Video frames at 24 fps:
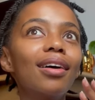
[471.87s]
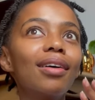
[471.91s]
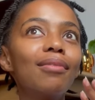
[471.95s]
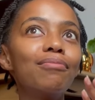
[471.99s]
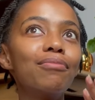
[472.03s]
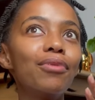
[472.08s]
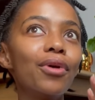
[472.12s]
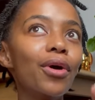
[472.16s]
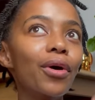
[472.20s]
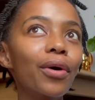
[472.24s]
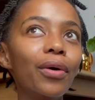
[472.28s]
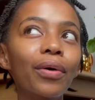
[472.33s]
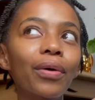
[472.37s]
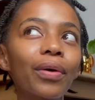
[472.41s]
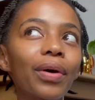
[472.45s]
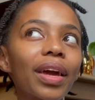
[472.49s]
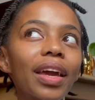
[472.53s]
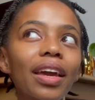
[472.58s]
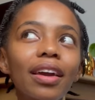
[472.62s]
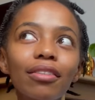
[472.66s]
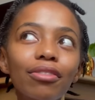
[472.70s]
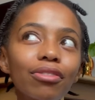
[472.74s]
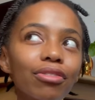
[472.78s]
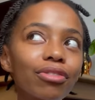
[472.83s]
bro,
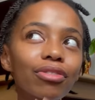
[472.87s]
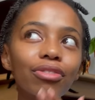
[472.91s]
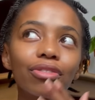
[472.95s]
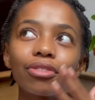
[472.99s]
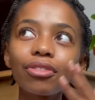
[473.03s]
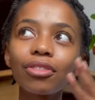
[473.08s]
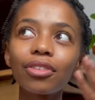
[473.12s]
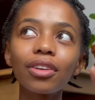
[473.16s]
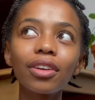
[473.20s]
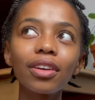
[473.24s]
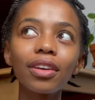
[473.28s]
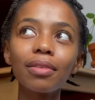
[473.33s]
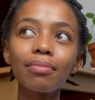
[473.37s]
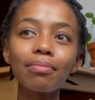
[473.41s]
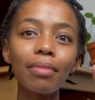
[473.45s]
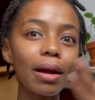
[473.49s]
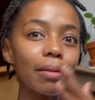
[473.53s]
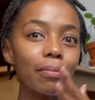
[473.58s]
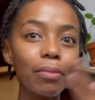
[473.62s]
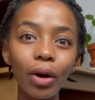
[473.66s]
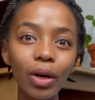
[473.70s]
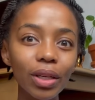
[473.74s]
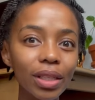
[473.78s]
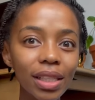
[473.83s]
if my
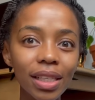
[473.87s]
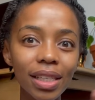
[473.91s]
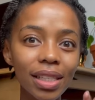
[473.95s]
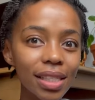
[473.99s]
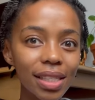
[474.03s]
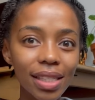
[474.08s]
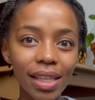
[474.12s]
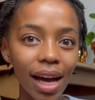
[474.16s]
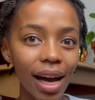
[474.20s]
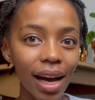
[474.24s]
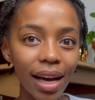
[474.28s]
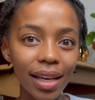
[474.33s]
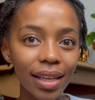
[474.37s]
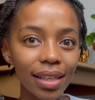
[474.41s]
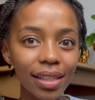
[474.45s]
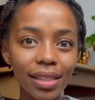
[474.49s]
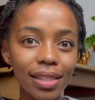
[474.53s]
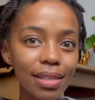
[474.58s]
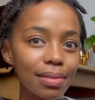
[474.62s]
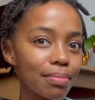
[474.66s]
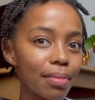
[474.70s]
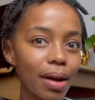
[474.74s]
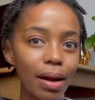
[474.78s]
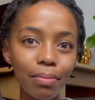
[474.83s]
body is
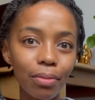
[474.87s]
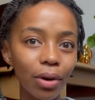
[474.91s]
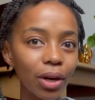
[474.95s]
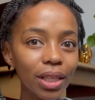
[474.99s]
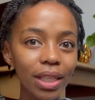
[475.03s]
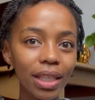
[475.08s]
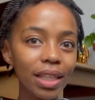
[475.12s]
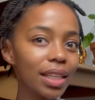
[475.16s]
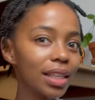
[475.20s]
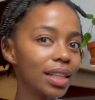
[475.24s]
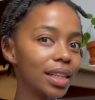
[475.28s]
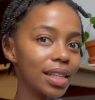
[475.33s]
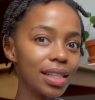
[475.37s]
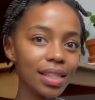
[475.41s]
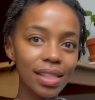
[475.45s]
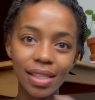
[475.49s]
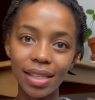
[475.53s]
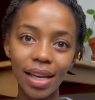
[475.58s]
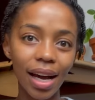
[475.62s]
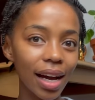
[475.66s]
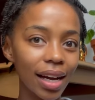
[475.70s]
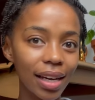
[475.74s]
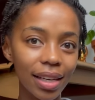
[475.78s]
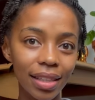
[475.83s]
tired, my body is
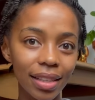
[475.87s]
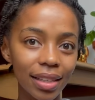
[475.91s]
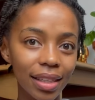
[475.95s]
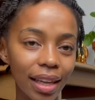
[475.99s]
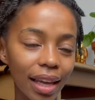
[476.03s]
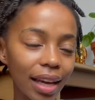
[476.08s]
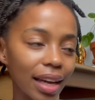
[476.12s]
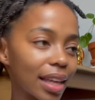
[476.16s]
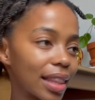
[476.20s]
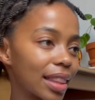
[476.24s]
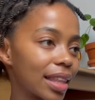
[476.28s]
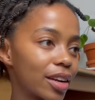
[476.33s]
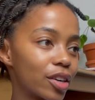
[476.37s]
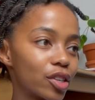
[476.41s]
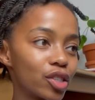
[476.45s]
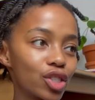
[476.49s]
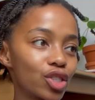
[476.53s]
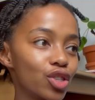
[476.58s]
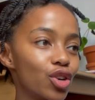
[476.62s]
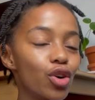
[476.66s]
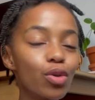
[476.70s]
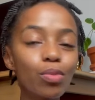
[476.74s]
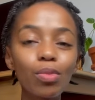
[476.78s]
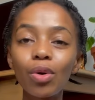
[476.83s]
tired. Like there's
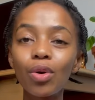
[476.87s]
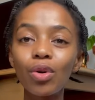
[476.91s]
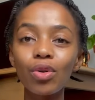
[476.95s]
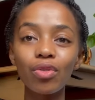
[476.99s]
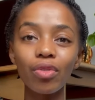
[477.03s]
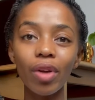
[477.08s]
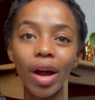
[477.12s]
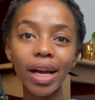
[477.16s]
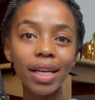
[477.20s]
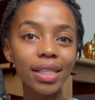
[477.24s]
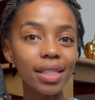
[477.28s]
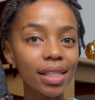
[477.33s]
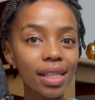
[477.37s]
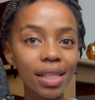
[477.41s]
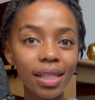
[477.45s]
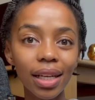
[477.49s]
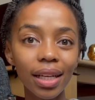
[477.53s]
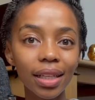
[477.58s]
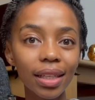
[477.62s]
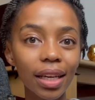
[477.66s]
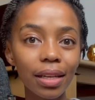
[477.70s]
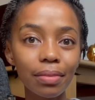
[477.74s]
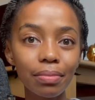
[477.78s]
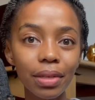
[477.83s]
no more writing
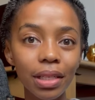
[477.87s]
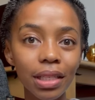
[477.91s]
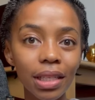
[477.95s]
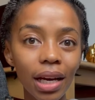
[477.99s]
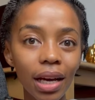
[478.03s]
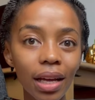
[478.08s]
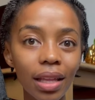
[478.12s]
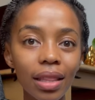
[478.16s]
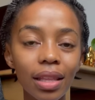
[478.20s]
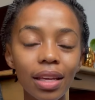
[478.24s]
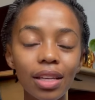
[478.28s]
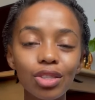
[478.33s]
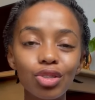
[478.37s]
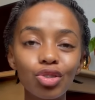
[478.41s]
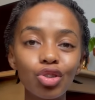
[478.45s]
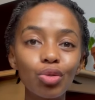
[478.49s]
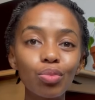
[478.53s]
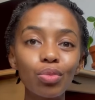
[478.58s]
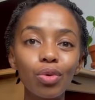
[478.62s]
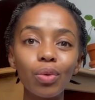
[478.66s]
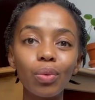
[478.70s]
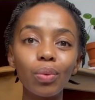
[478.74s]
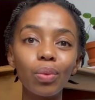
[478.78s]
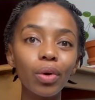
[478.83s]
that can be done. There's no
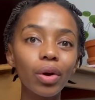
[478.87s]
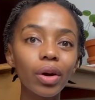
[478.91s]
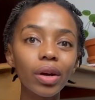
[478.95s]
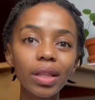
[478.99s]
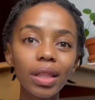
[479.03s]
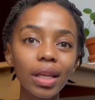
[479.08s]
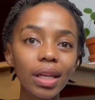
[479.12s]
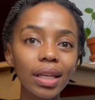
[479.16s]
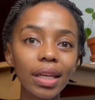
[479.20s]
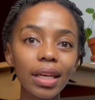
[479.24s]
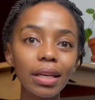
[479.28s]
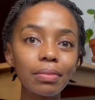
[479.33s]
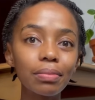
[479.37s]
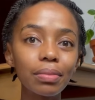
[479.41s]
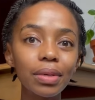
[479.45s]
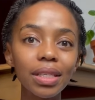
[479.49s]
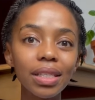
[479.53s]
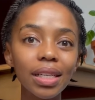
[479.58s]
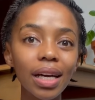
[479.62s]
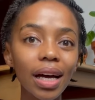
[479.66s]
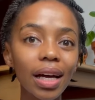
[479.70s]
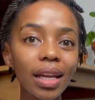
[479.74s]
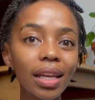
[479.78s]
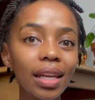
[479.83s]
more work that can be
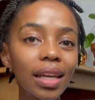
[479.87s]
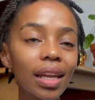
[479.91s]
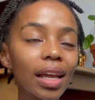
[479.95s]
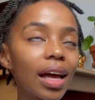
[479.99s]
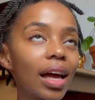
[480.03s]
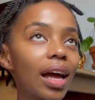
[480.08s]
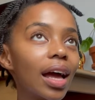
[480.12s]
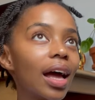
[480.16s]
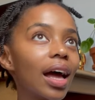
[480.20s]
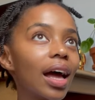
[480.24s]
done.